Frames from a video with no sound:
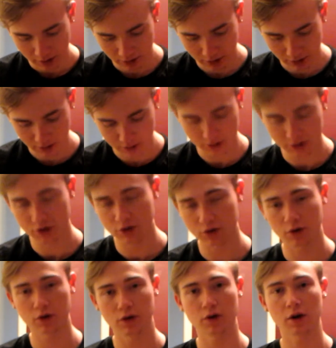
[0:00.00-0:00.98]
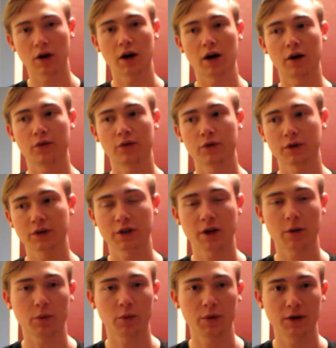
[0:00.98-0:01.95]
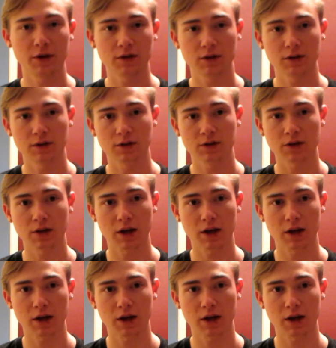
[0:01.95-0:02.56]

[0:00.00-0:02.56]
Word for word: the initial uh, first couple pieces,